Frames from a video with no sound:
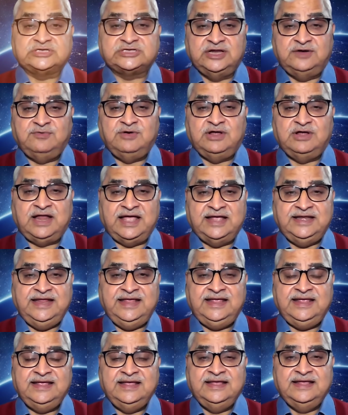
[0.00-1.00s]
silver
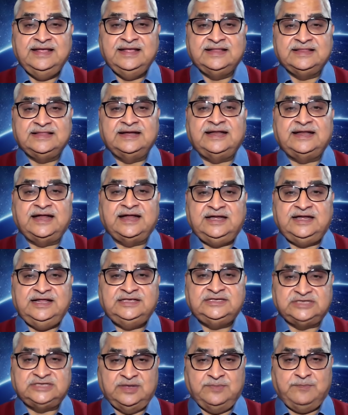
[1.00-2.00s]
lining that at
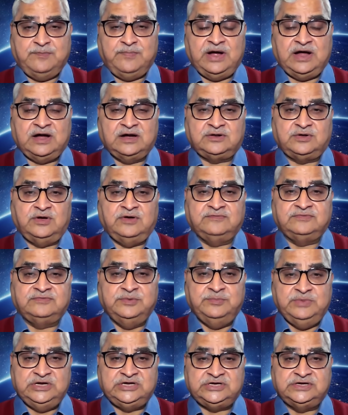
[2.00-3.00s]
least some part of the
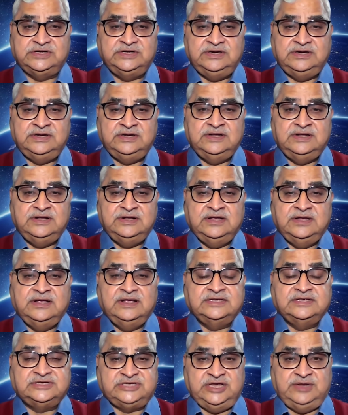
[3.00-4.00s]
mission
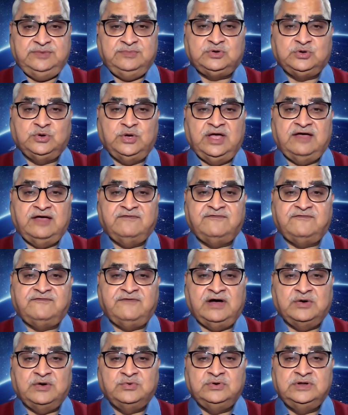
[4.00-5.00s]
seemed to have
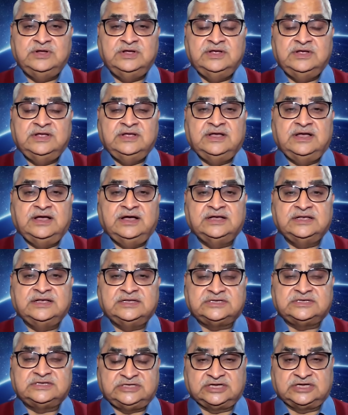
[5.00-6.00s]
found a
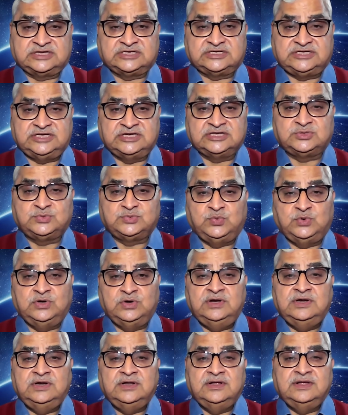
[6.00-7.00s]

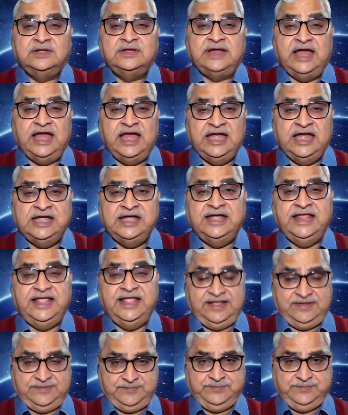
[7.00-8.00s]
successful
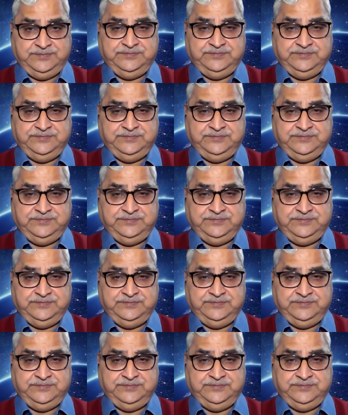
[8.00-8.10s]
ending.